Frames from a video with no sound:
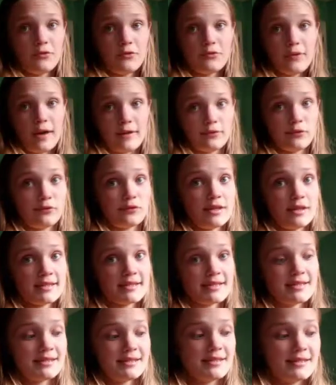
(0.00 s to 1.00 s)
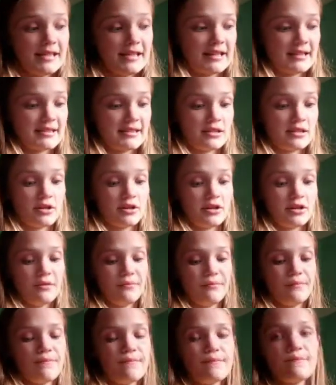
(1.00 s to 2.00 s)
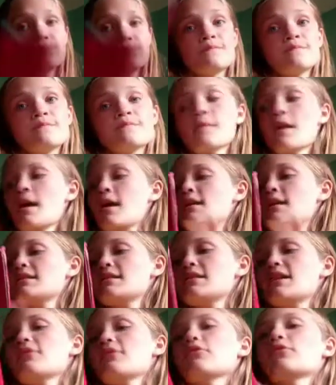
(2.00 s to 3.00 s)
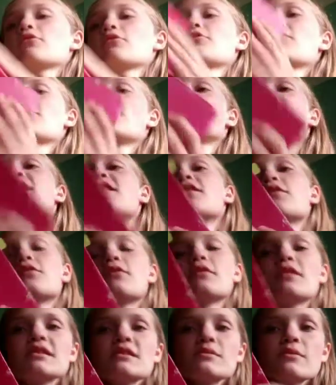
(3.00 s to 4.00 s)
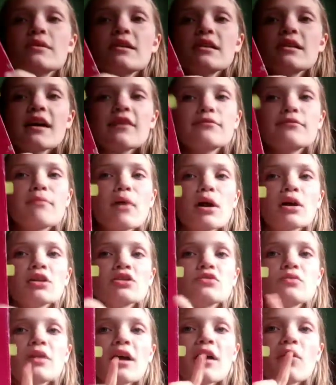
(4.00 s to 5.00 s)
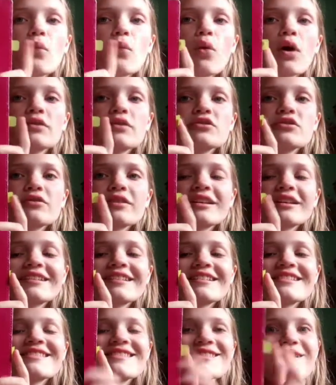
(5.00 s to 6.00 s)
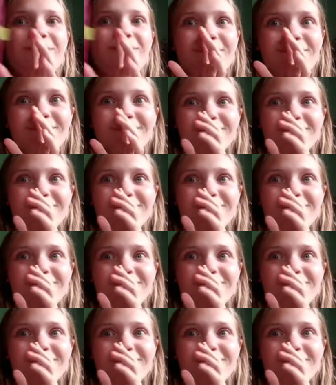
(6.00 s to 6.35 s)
five of these six that are here. Today we're going to be reading through this one. I've marked where I want to read because some